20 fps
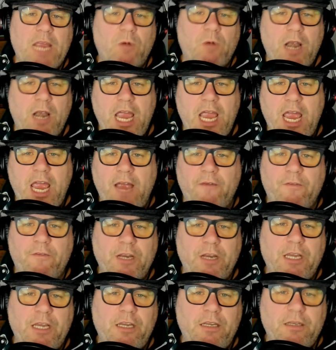where
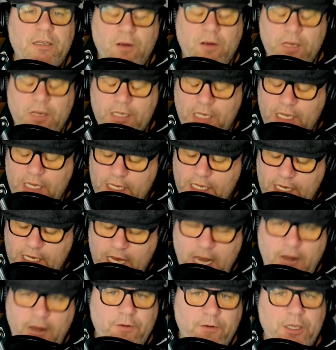every
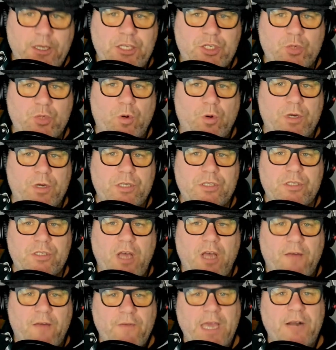source
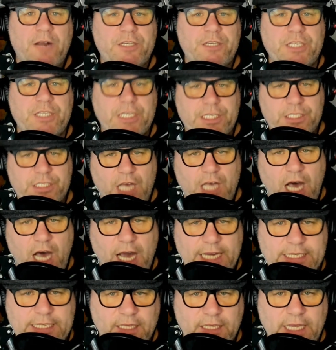of energy is
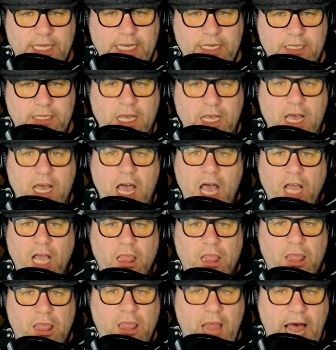isolated,
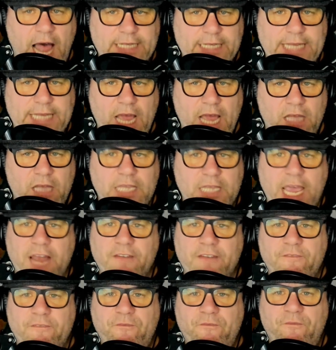locked out,
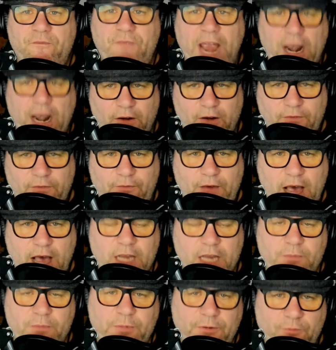and
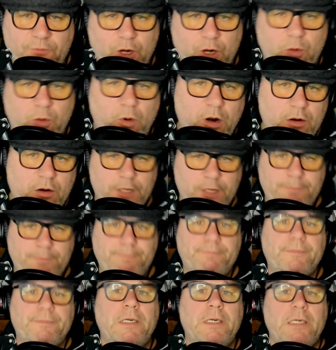verified before you work on it.
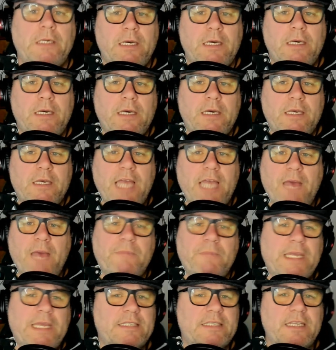That
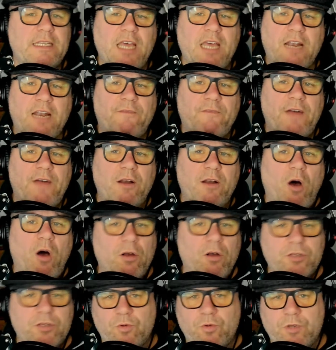means identifying
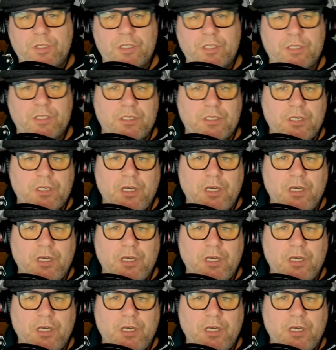all sources.